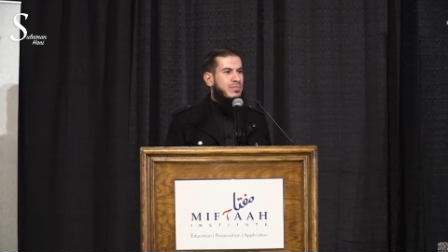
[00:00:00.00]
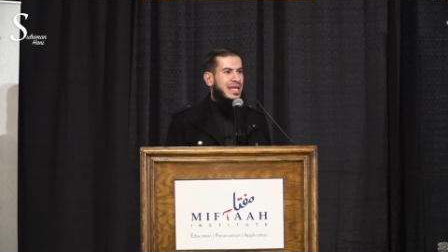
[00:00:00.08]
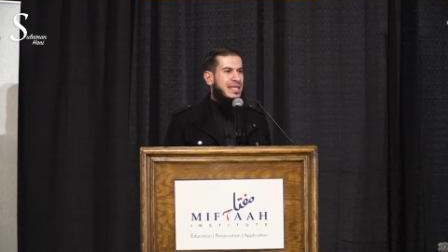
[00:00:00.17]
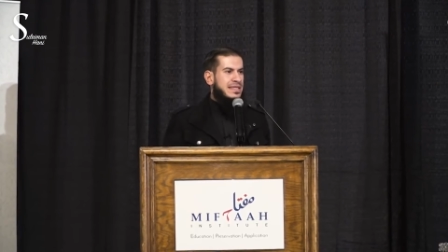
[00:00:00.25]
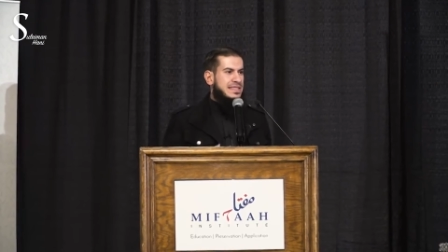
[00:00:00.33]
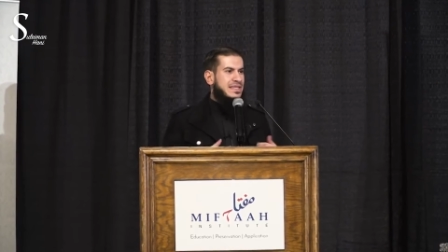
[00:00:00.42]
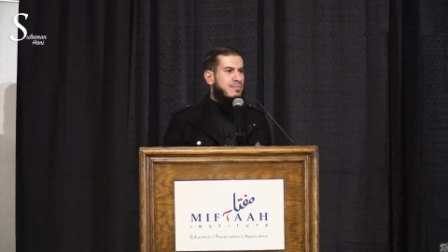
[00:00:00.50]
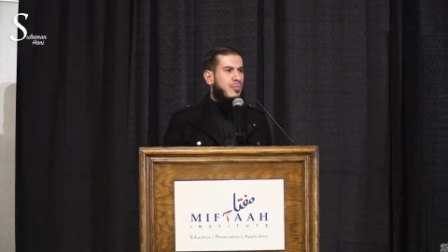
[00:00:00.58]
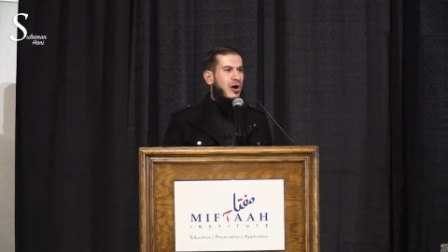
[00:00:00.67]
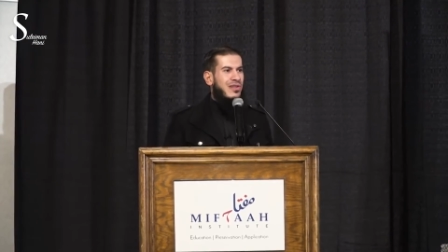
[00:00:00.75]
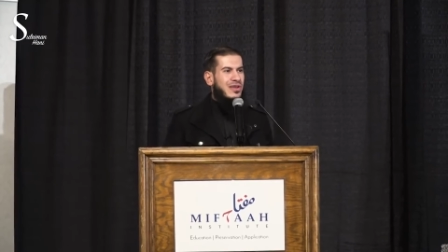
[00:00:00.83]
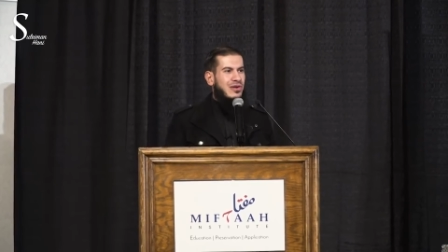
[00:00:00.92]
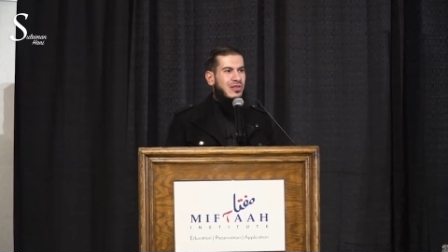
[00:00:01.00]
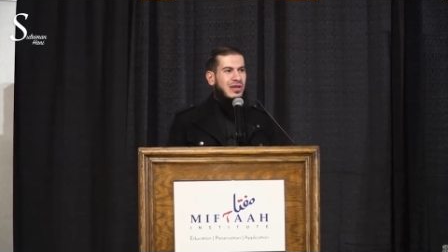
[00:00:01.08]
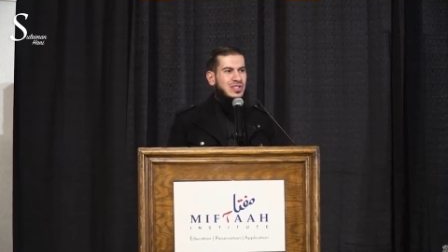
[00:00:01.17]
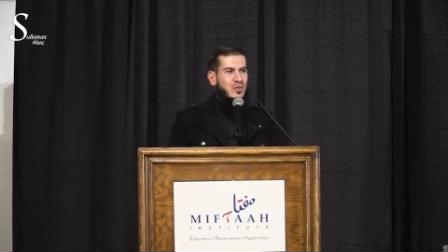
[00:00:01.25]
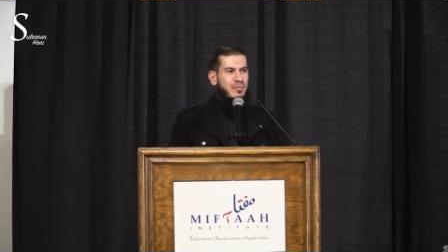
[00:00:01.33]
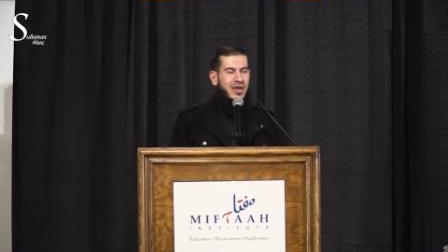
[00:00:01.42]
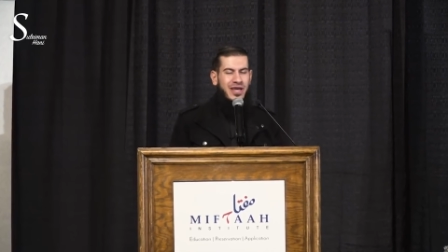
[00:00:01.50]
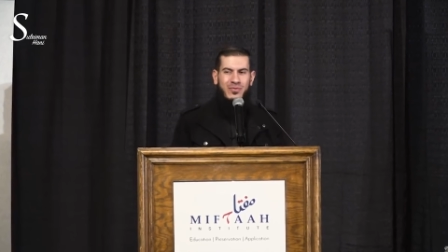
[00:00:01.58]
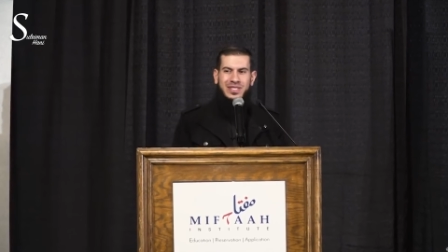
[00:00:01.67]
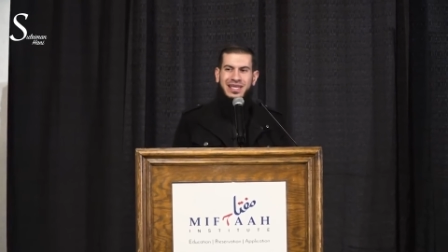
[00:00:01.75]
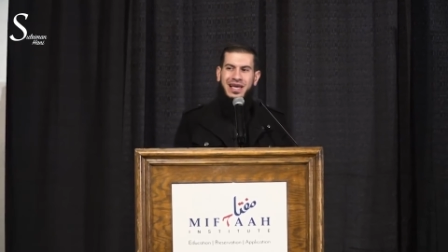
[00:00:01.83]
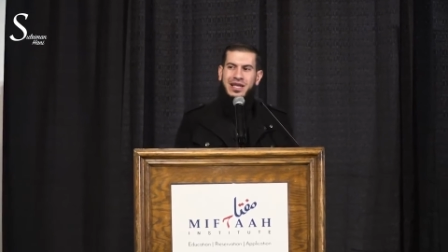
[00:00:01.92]
And it is symbolic, Allah subhanahu
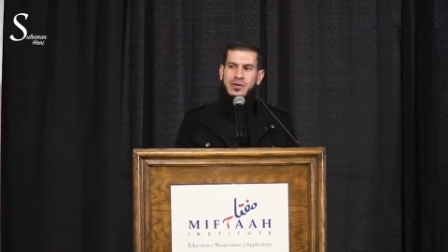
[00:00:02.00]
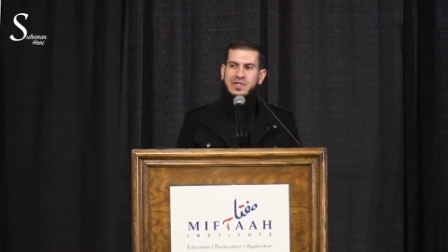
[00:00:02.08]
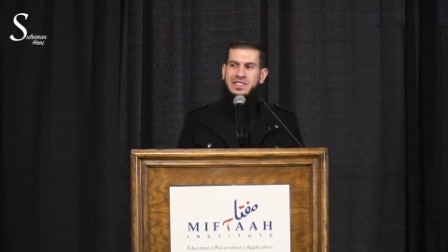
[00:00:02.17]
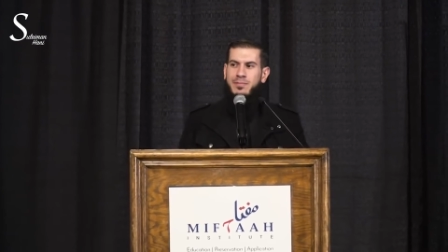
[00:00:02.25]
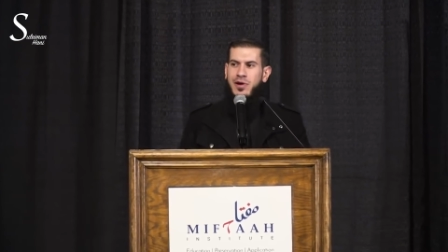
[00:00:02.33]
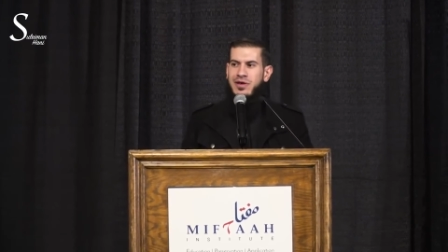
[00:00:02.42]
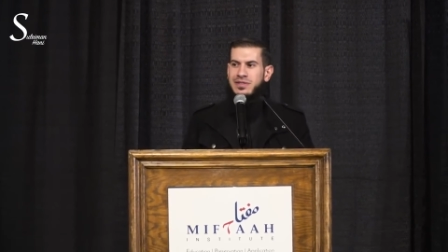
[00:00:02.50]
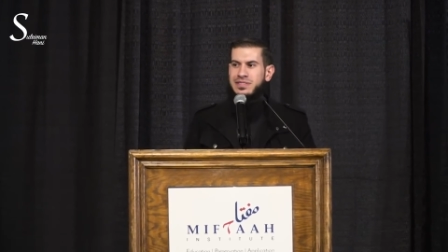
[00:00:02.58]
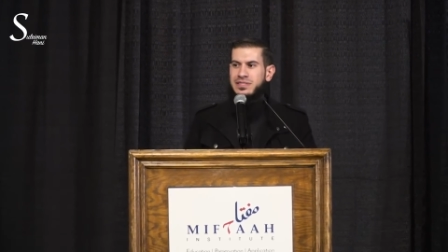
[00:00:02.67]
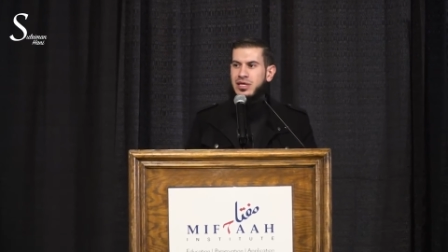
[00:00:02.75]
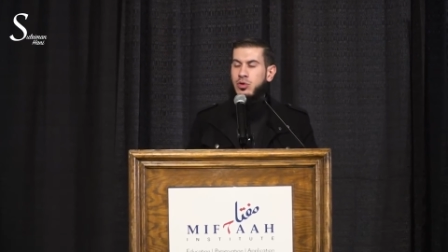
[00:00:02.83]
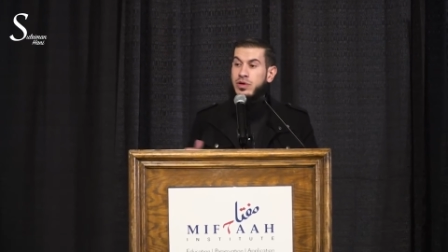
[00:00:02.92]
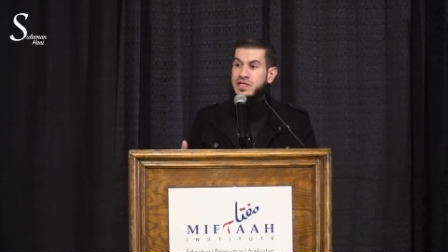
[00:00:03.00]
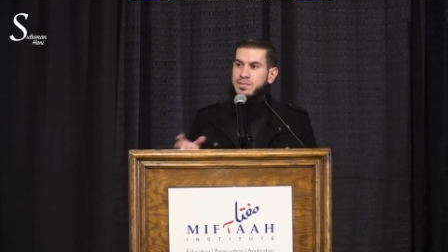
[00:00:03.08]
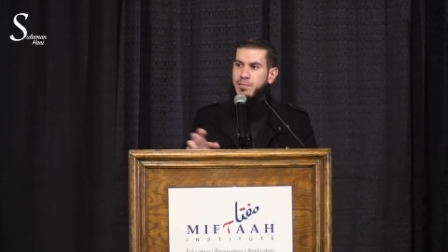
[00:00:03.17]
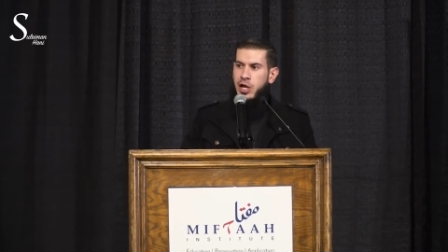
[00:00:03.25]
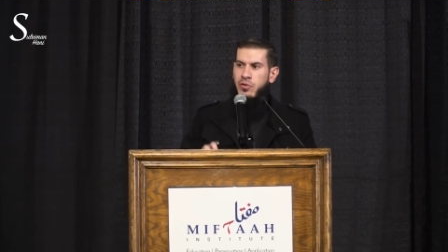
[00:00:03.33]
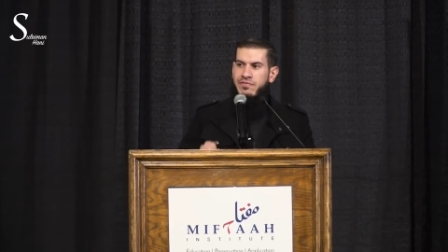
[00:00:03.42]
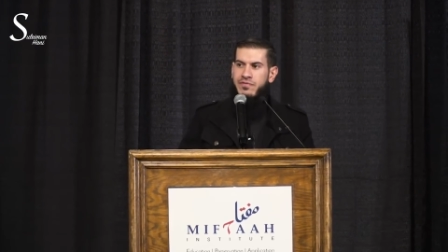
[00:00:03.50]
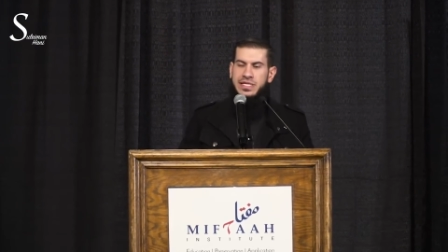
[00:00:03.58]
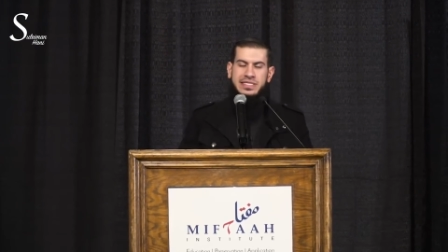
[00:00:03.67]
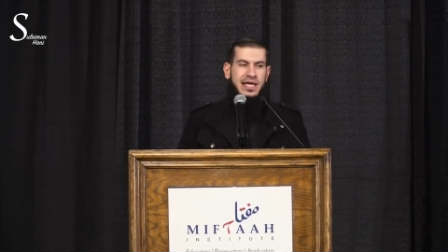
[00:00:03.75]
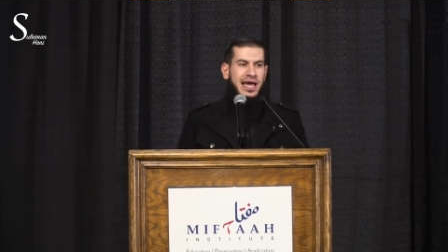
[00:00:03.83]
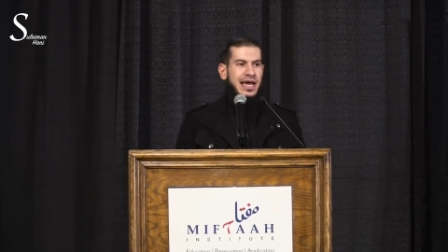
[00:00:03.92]
wa ta'ala responds, what is
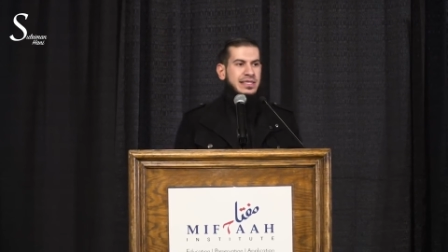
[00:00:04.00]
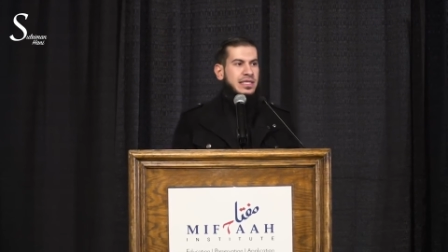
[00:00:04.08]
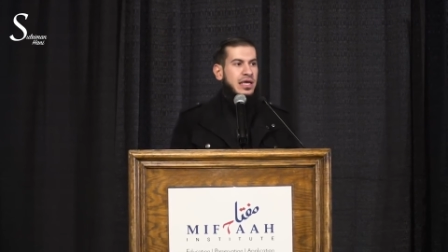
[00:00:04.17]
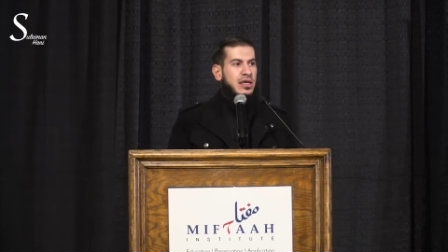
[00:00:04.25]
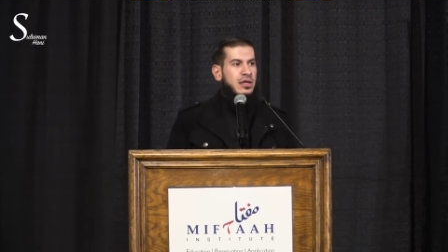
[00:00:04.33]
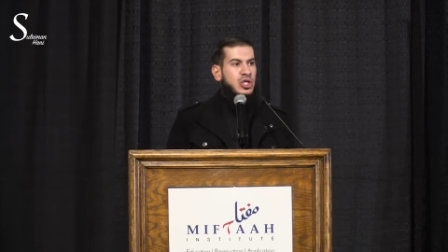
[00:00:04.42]
paraphrased as,